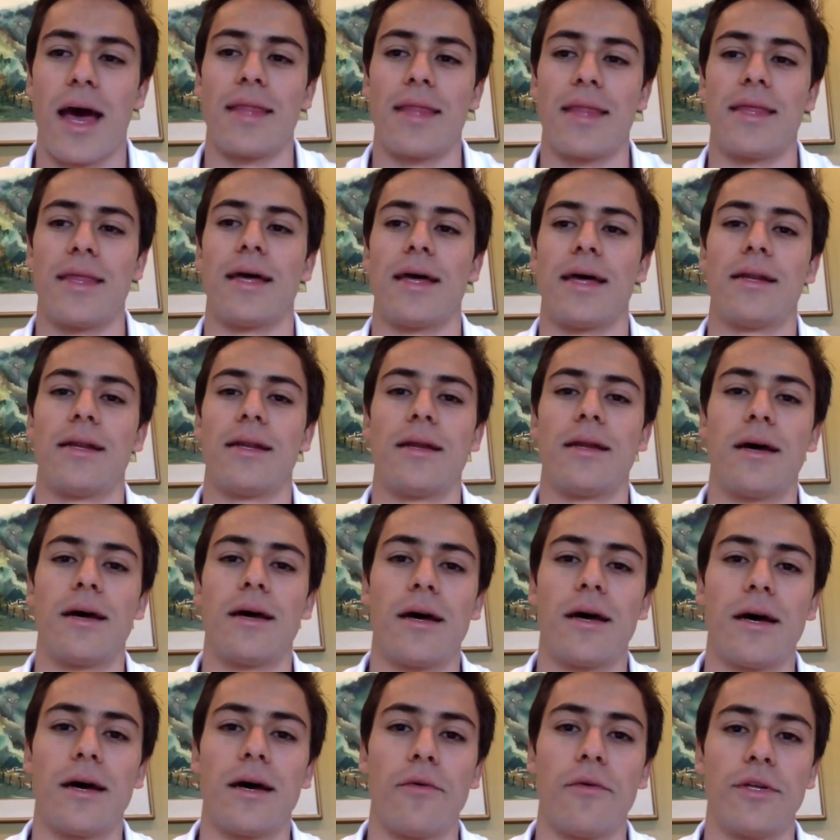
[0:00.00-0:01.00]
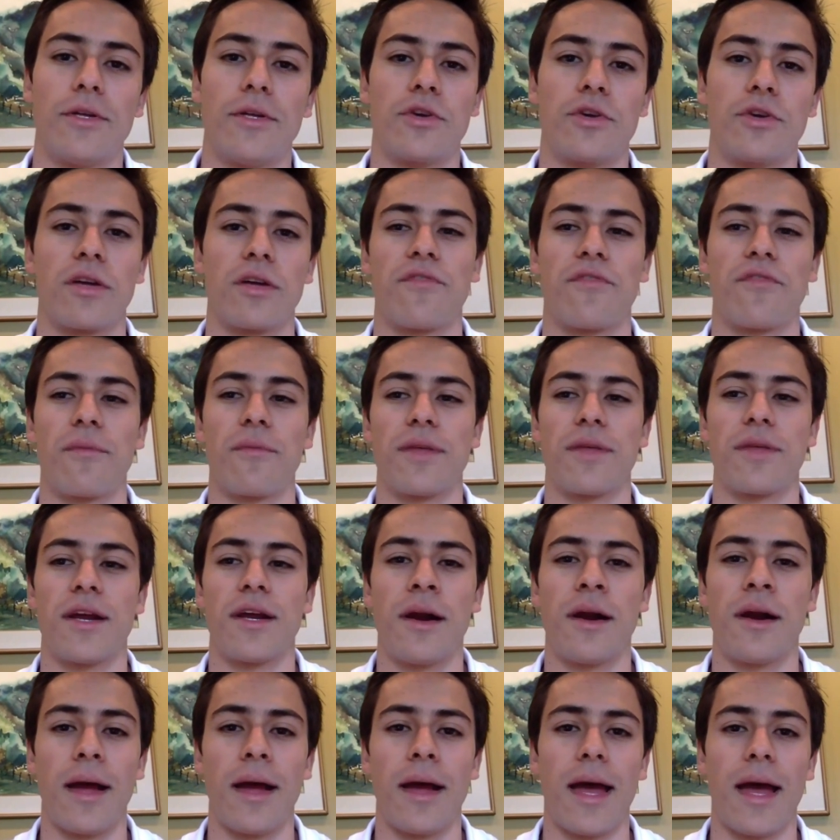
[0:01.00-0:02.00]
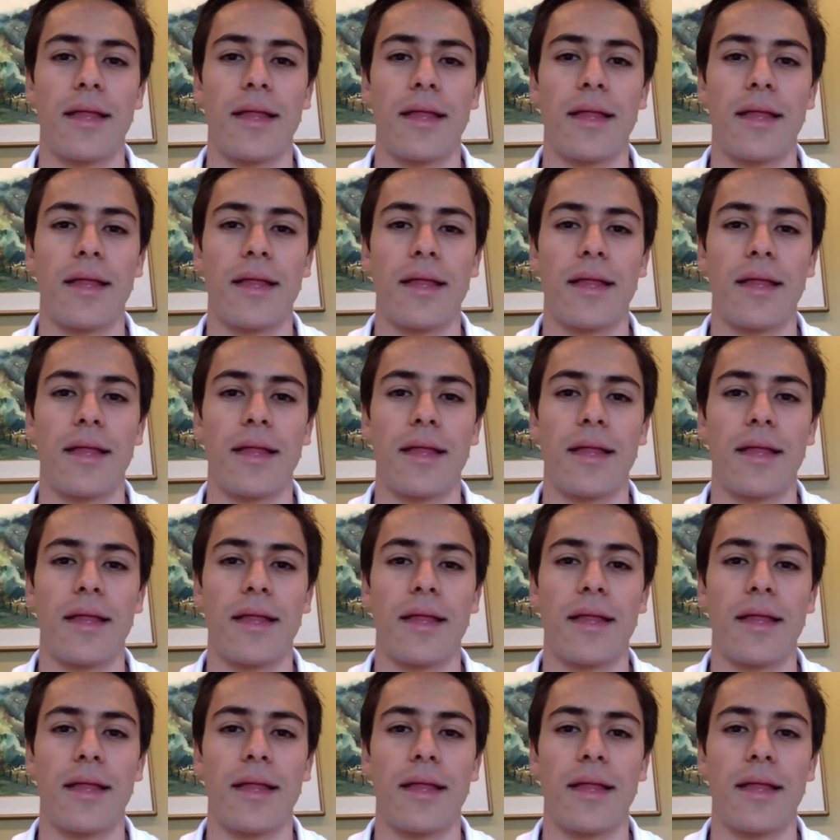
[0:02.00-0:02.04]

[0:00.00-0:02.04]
And then we took it from there,